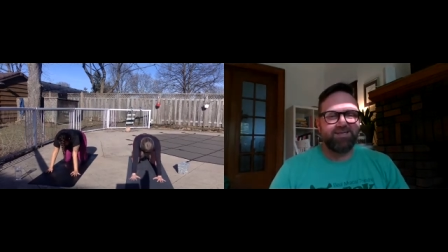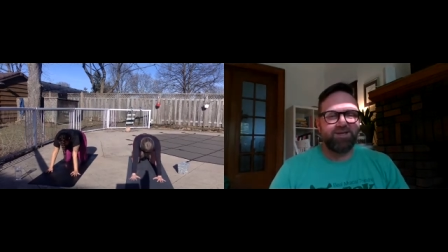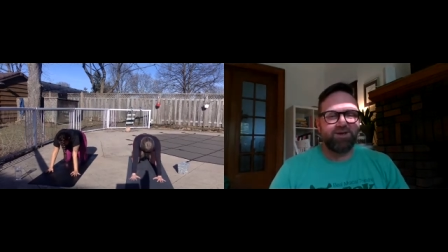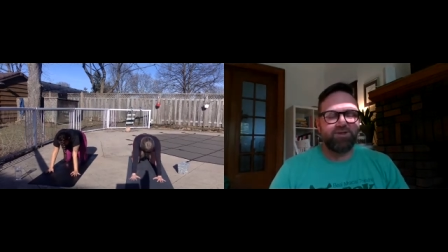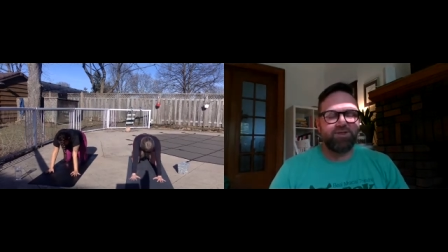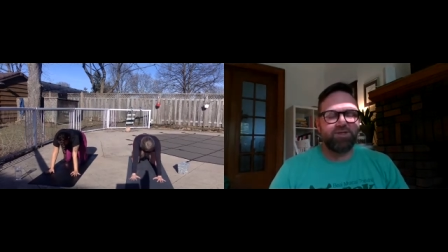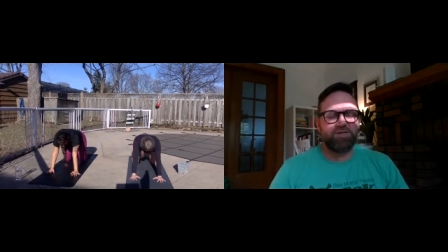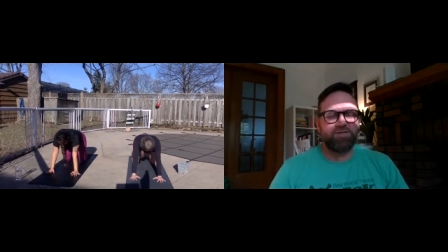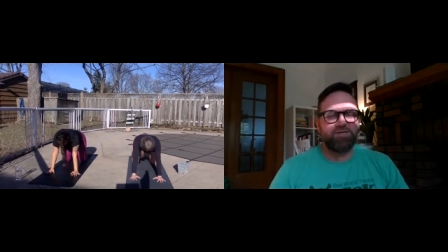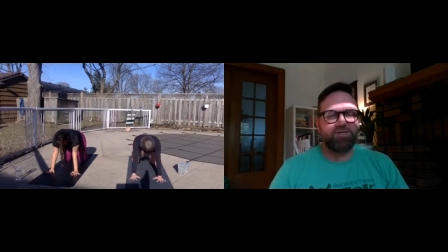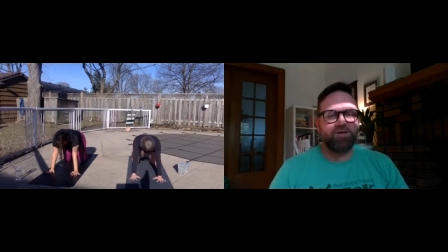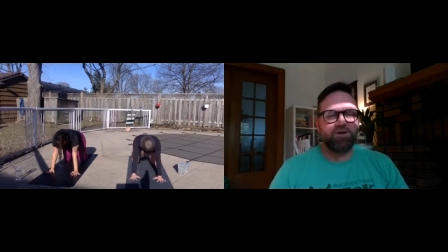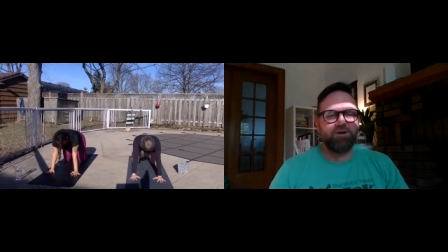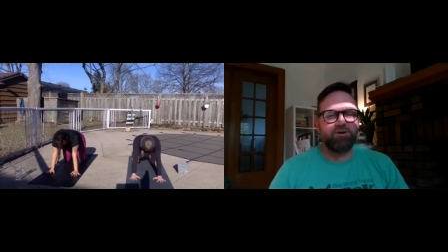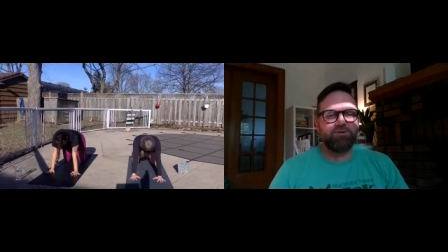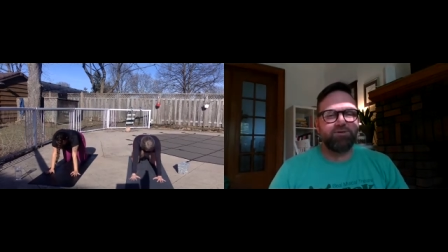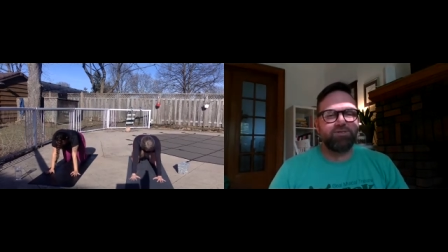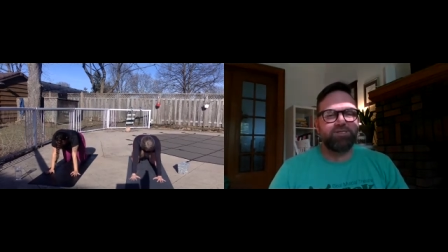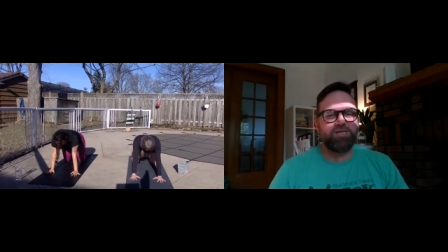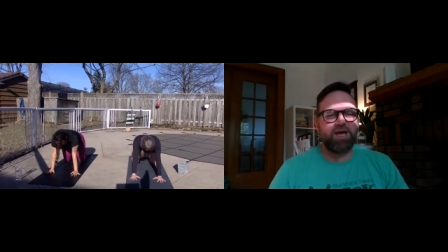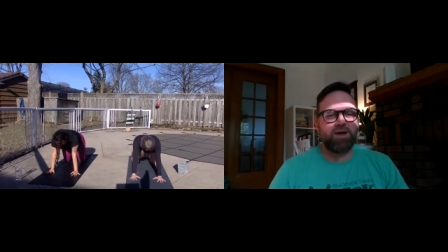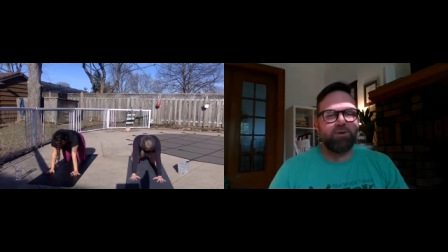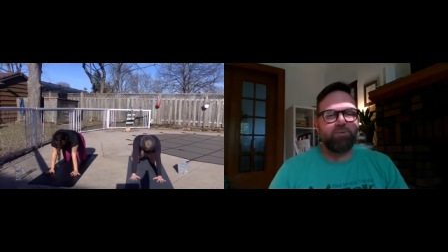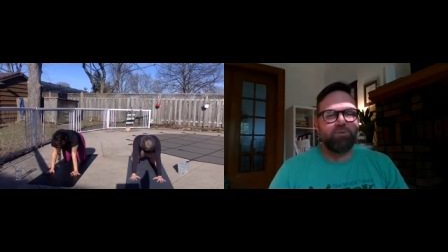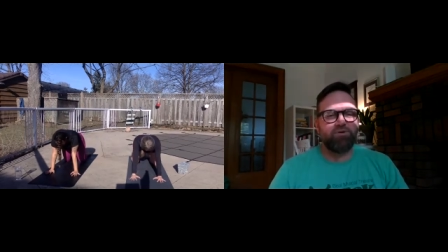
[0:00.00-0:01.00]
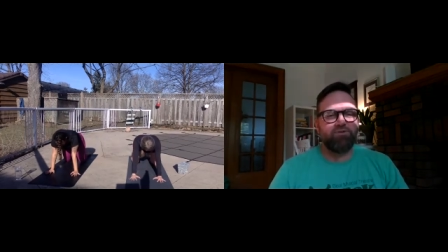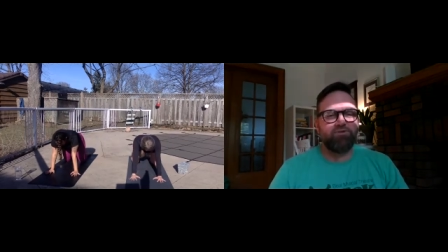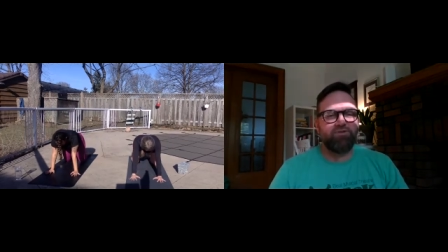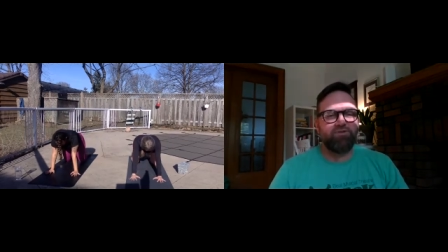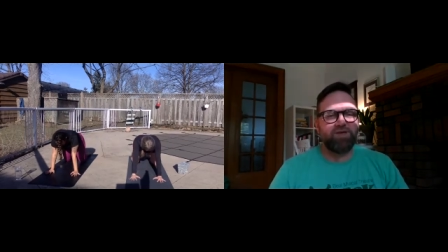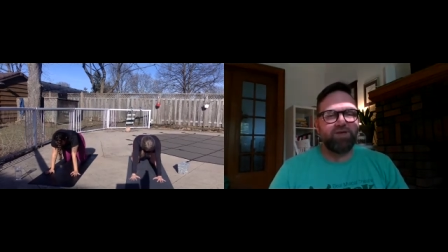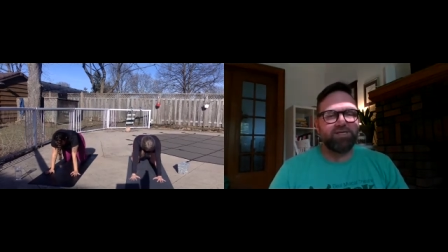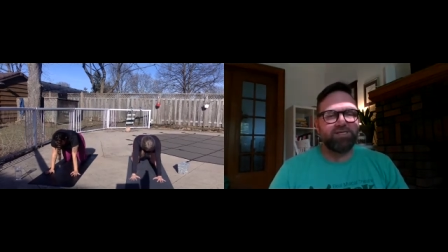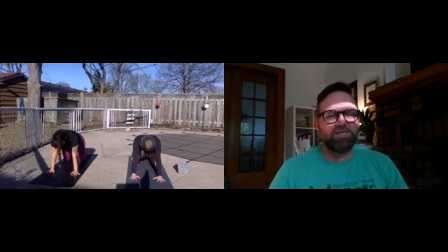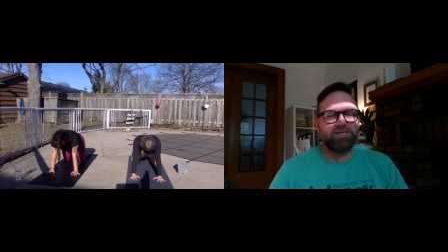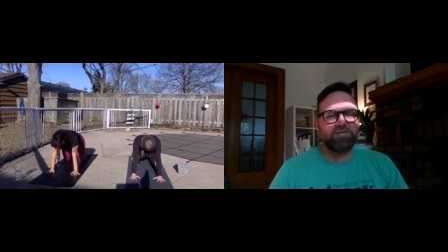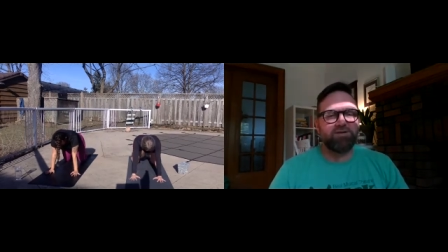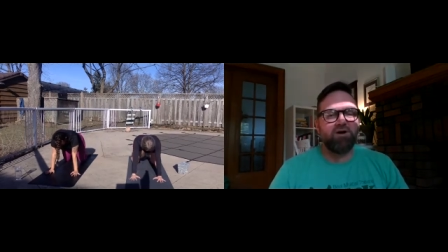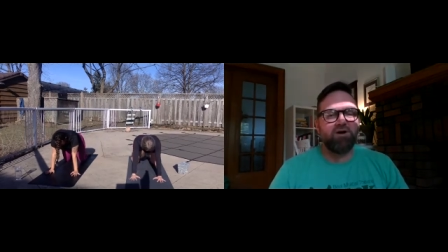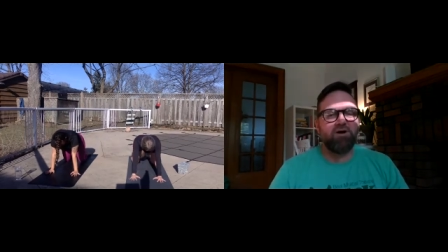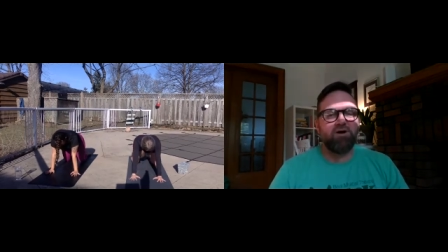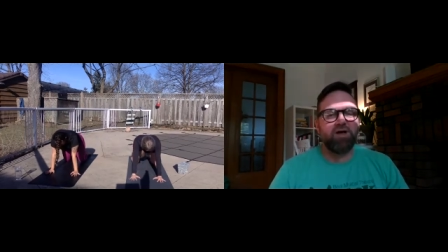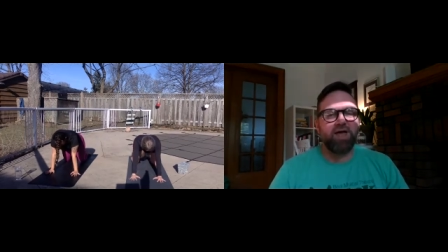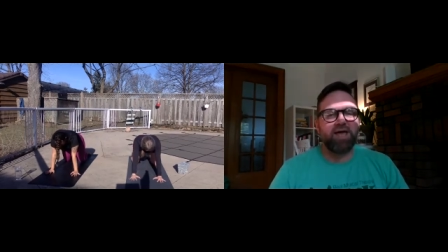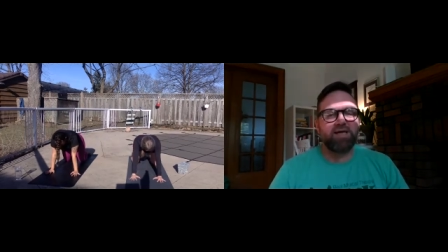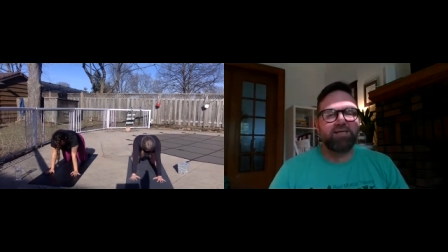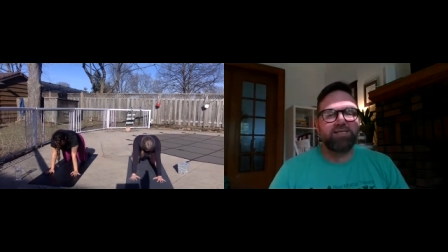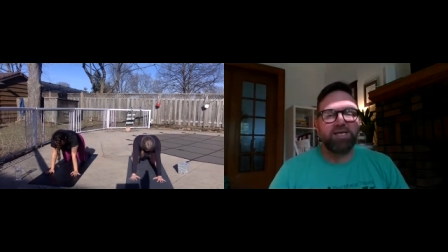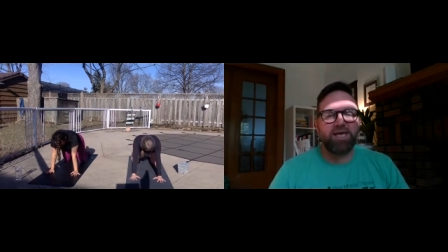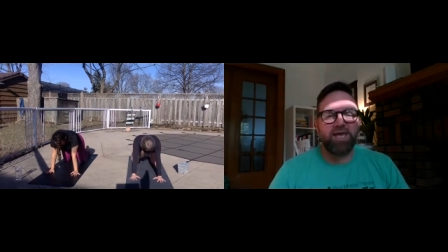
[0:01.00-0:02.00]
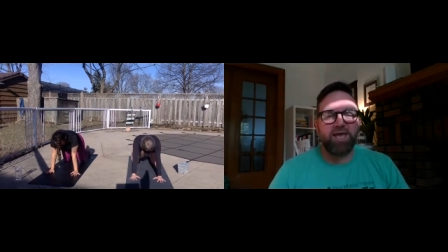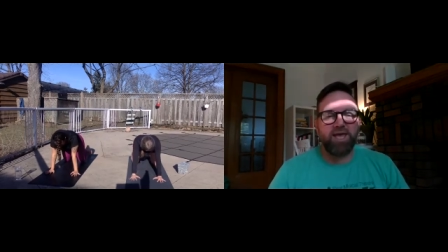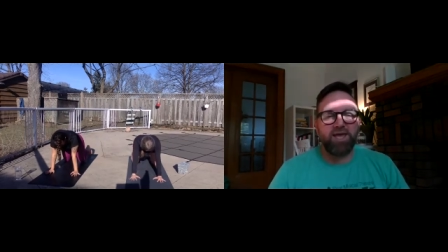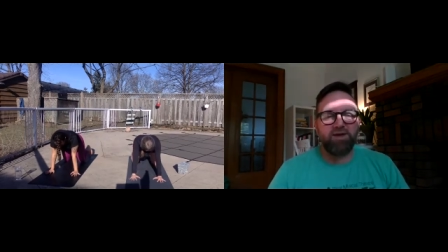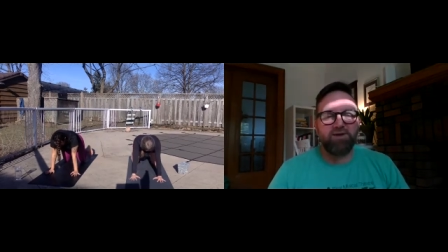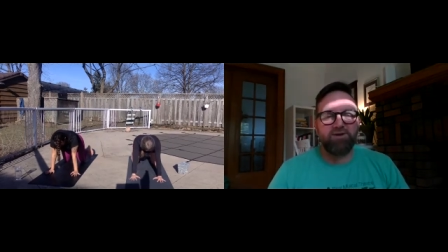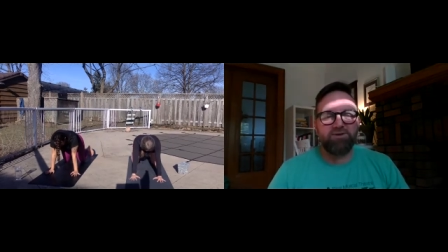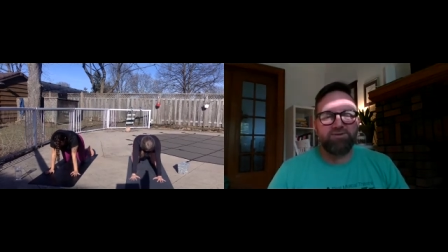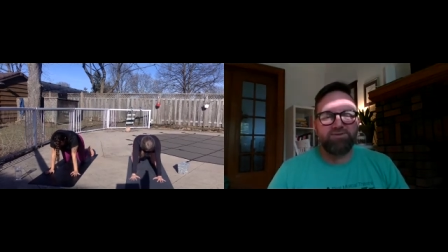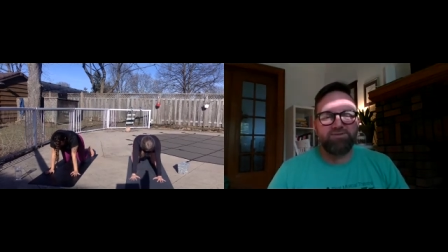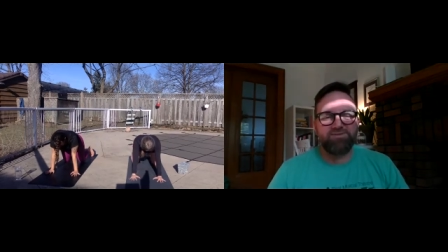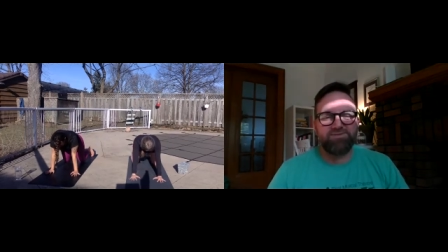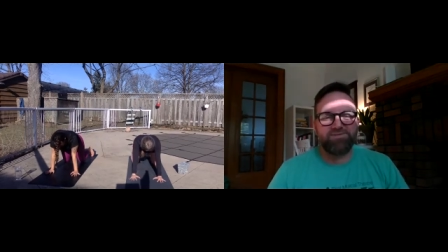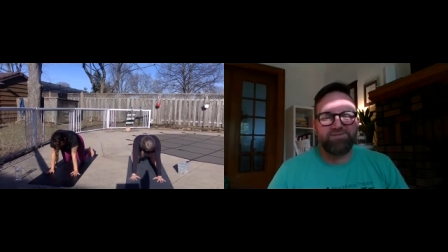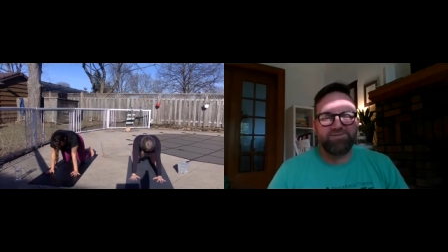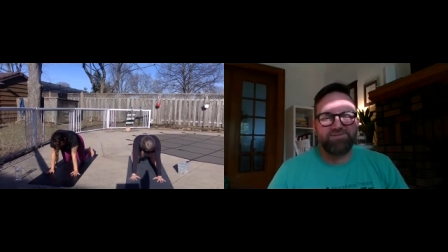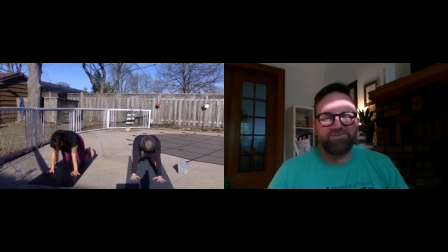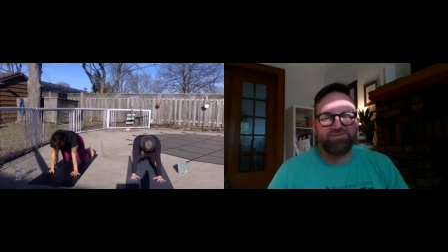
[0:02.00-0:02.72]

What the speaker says: Tuck the toes, downward facing dog, exhale.